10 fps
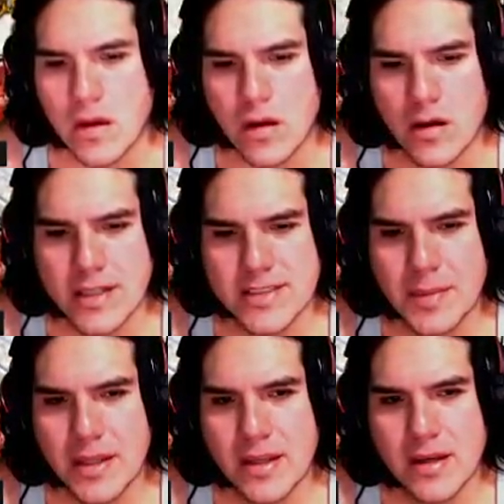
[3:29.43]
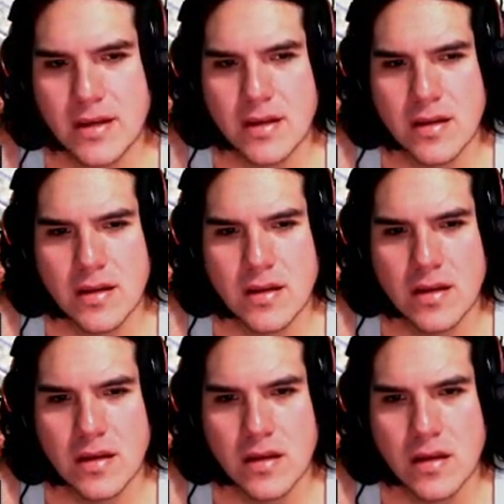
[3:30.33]
Oh, that's the media.
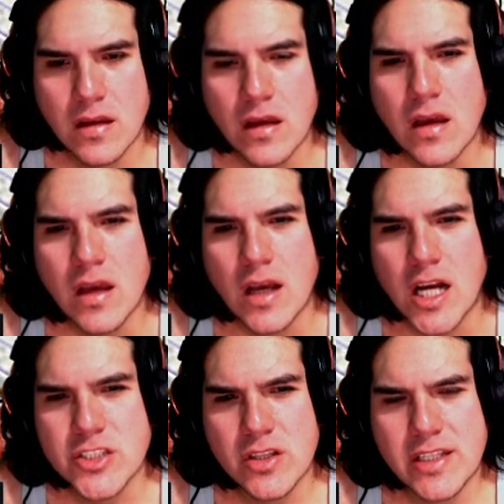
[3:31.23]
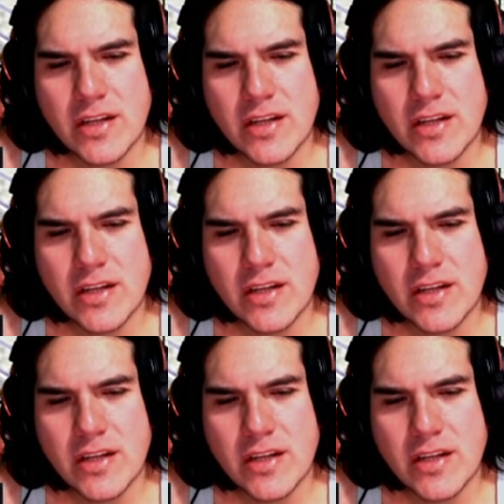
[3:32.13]
I was building